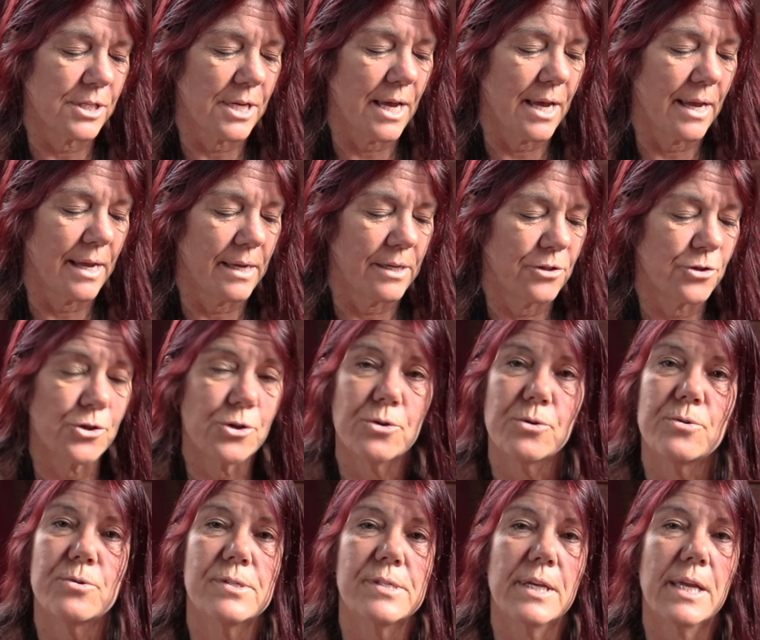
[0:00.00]
day,
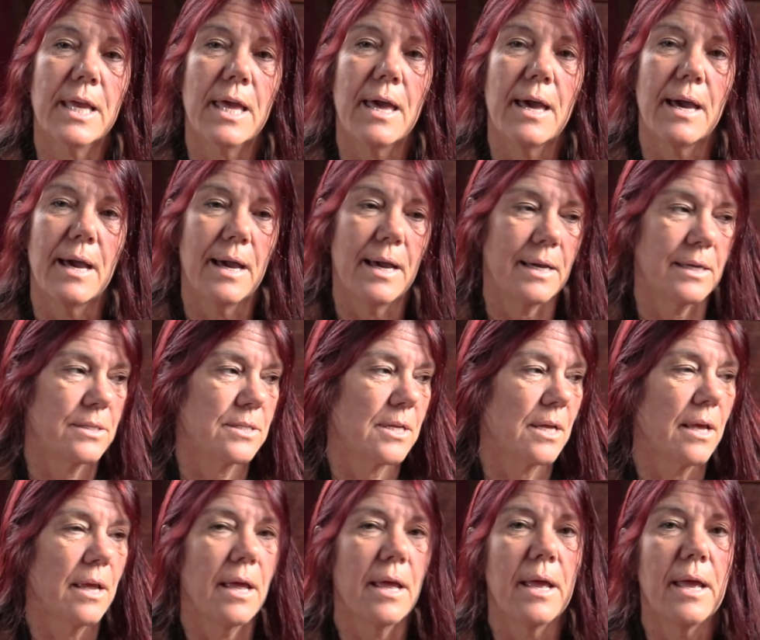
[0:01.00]
choose a card
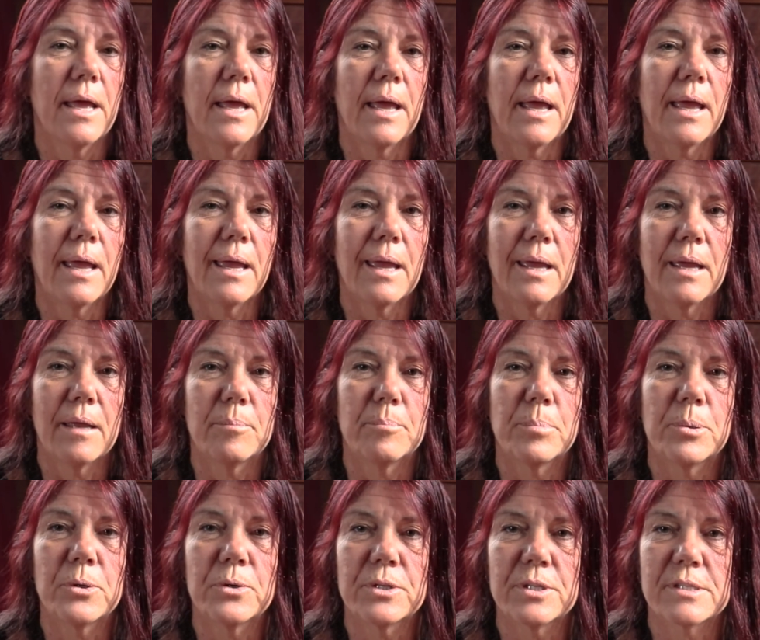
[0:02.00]
and
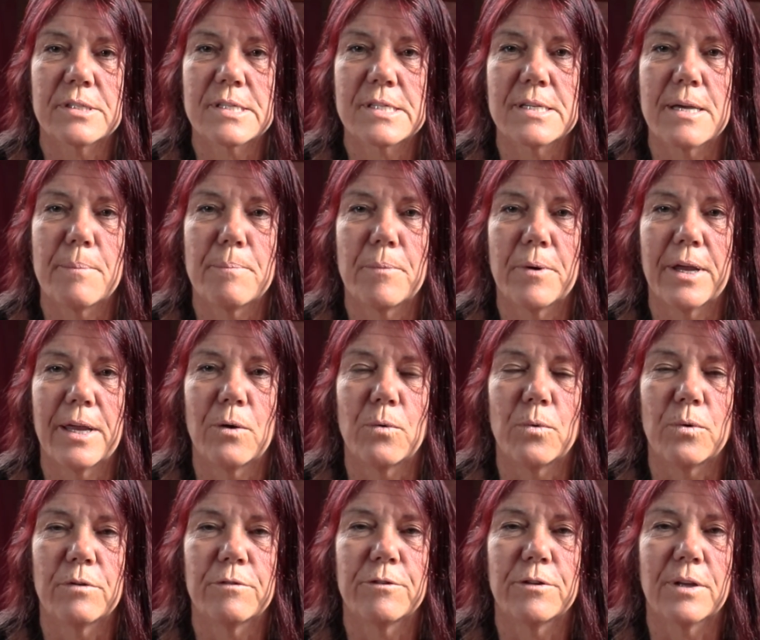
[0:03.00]
put it somewhere,
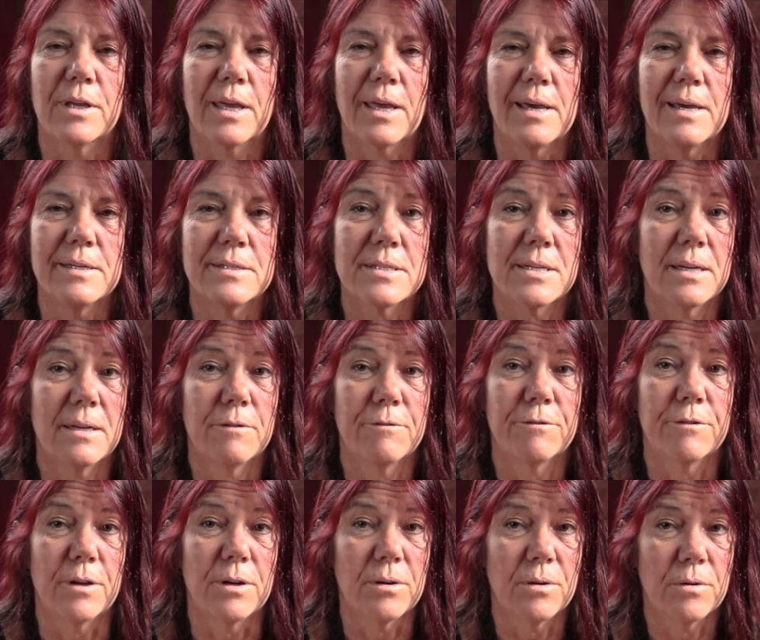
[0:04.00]
or if you can't, take a
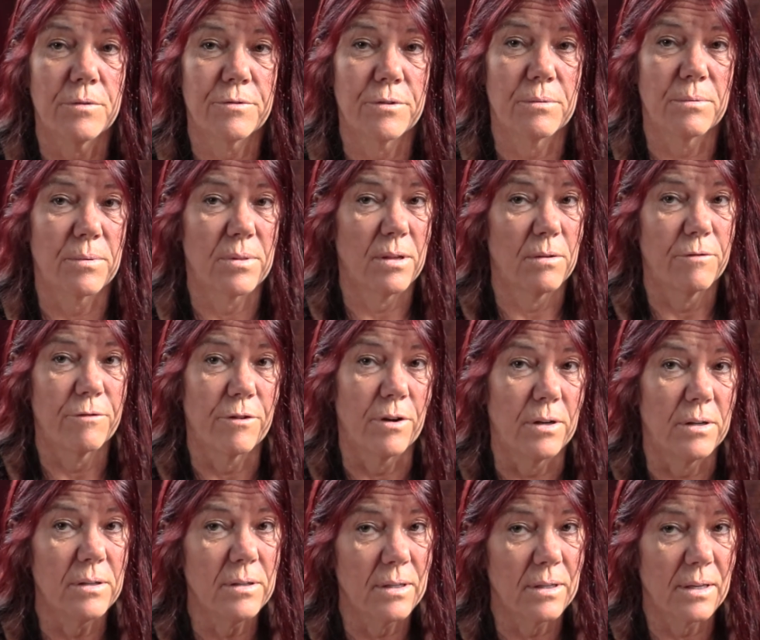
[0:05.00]
photo of it with your
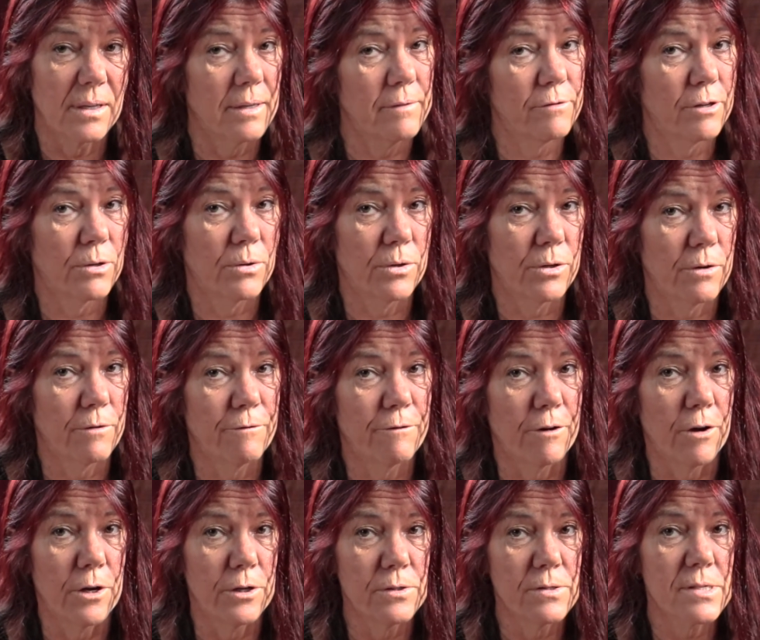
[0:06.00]
phone and leave it on your
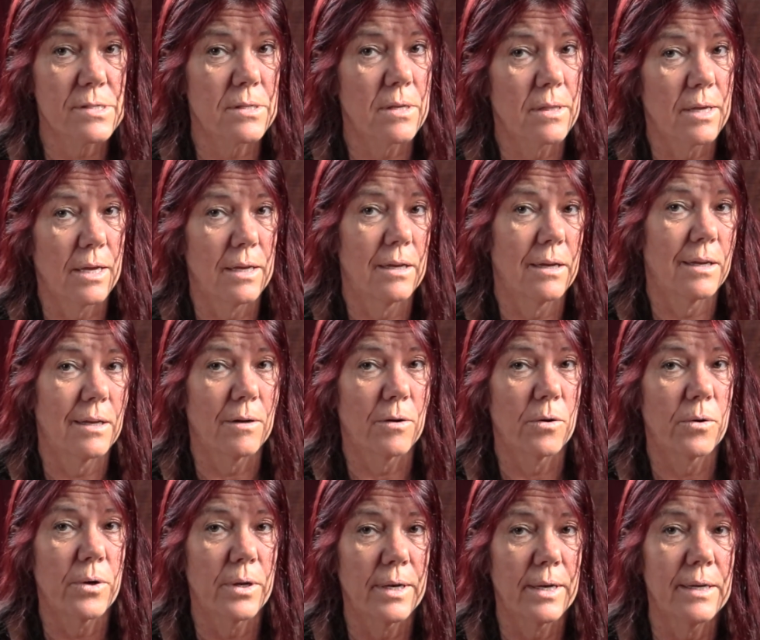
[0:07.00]
phone so that you can
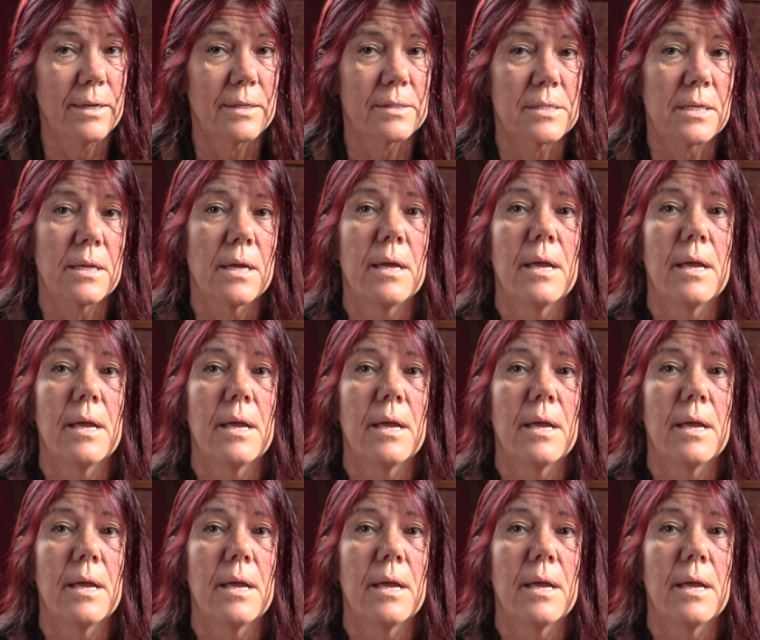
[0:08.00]
look at it.